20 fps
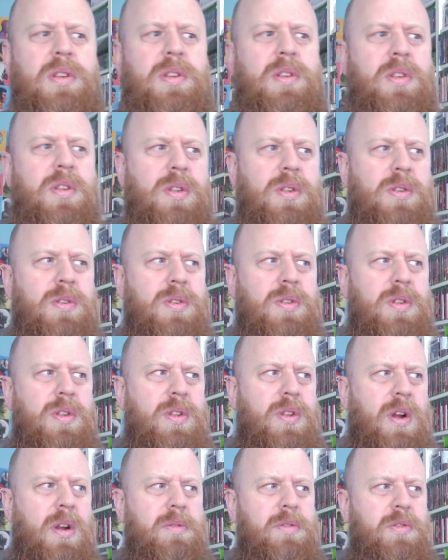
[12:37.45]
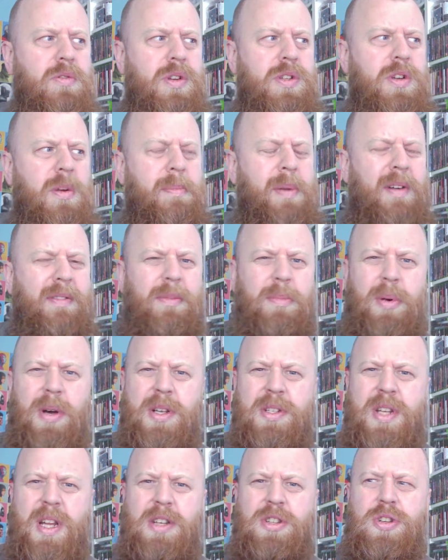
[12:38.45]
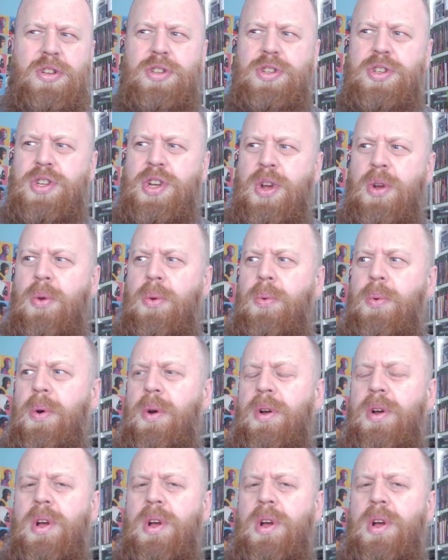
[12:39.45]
I thought it was originally planned for PlayStation 2.